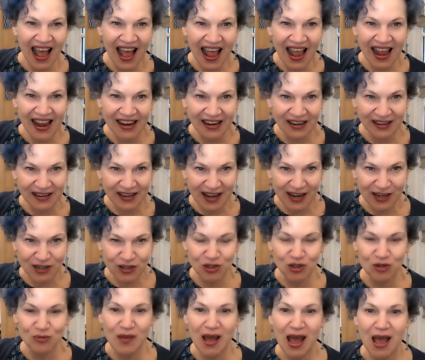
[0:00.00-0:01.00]
I'll get
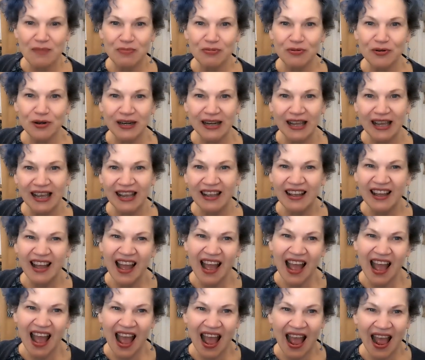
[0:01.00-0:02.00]
you, my pretty.
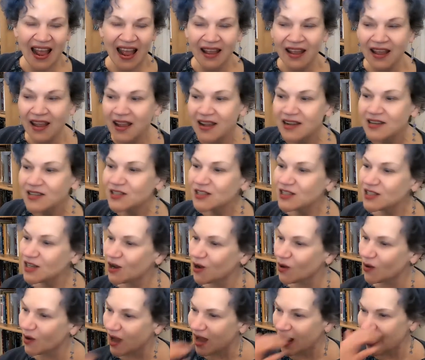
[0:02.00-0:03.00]

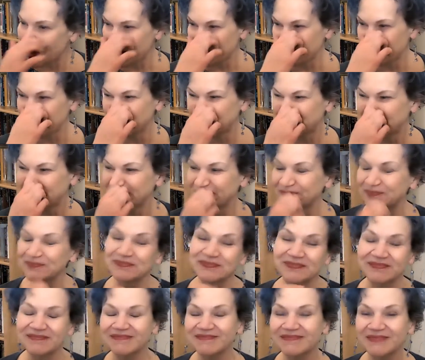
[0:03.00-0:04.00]
So,
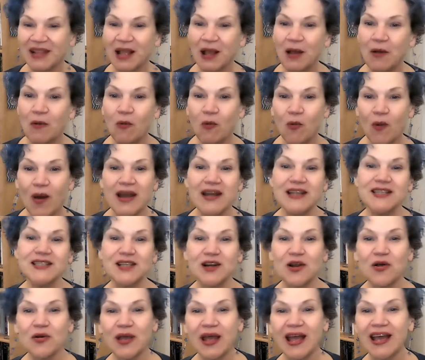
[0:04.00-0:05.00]
when is it
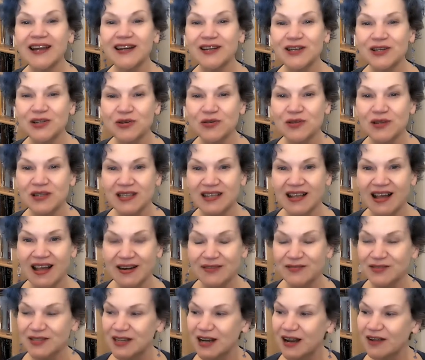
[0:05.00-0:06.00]
okay to do this kind
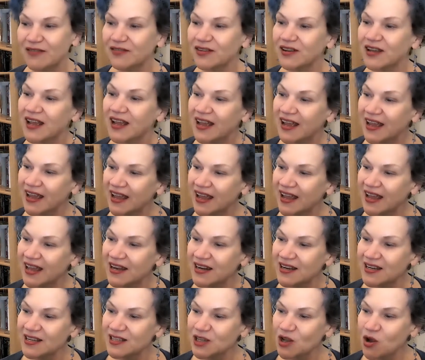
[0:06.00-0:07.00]
of stuff? It
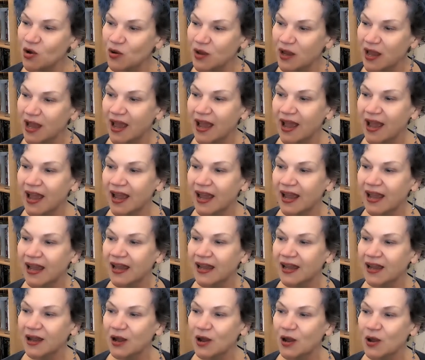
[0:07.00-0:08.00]
is
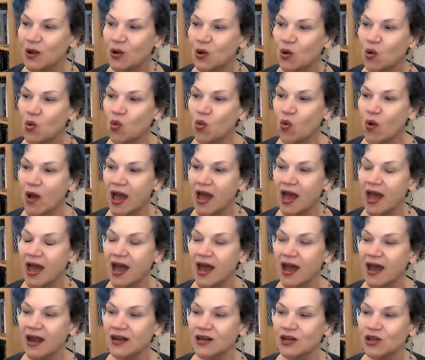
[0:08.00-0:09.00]
okay
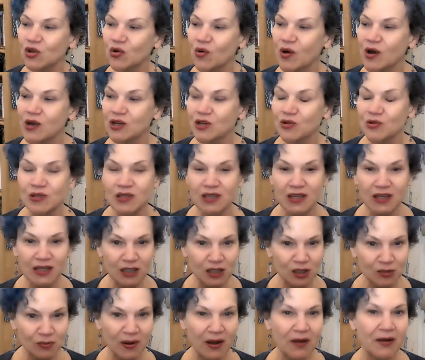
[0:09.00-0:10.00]
when you are using it
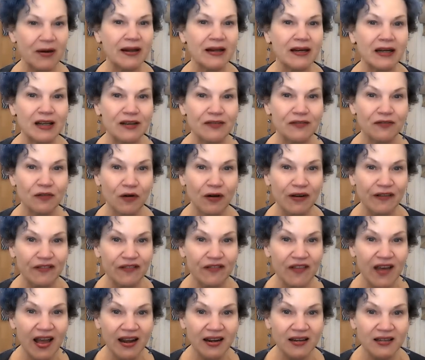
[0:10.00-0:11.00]
sparingly for
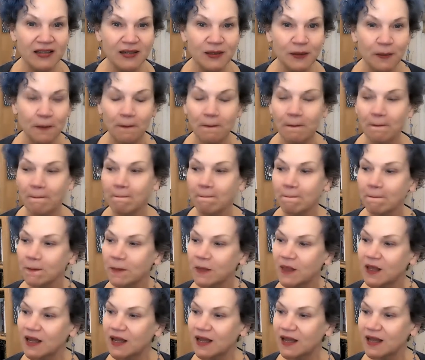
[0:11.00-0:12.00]
effect.
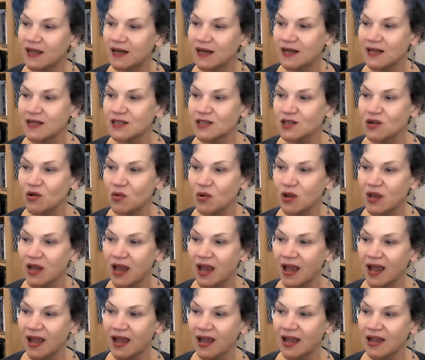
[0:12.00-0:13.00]
It is
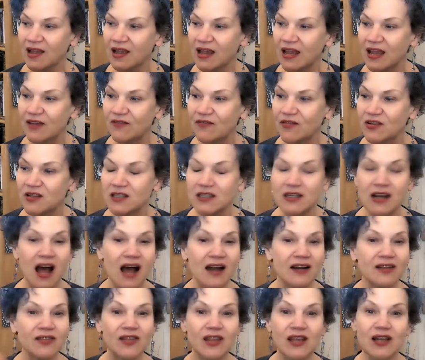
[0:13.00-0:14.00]
okay if it's
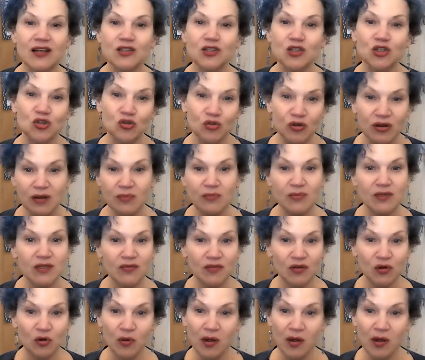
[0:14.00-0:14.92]
not in the extremes of your